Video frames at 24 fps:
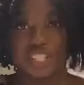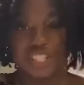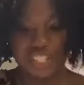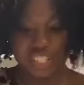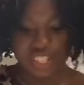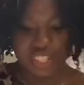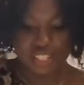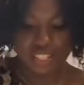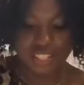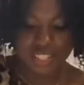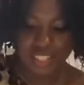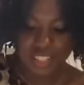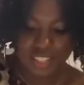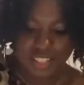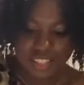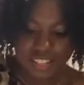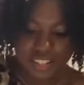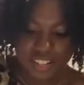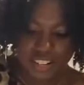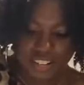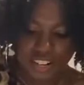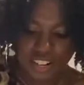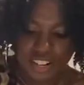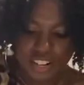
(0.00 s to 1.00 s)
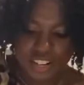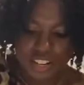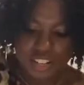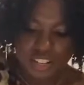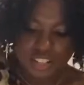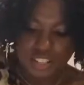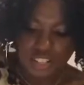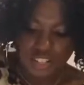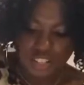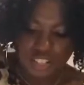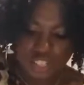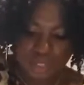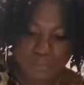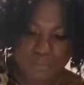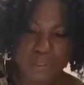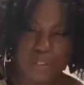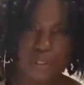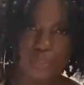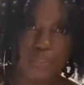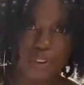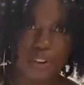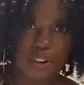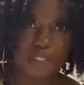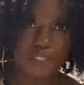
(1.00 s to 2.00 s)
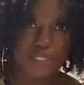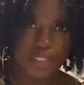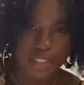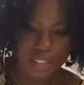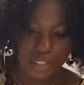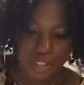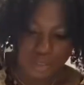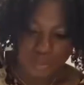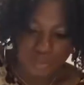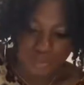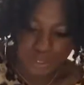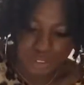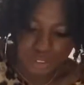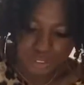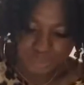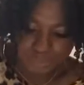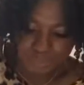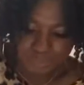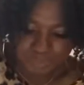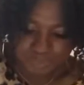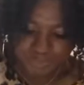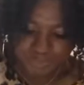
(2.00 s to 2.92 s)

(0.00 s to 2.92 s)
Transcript: chunks in there. So just be aware of that as well.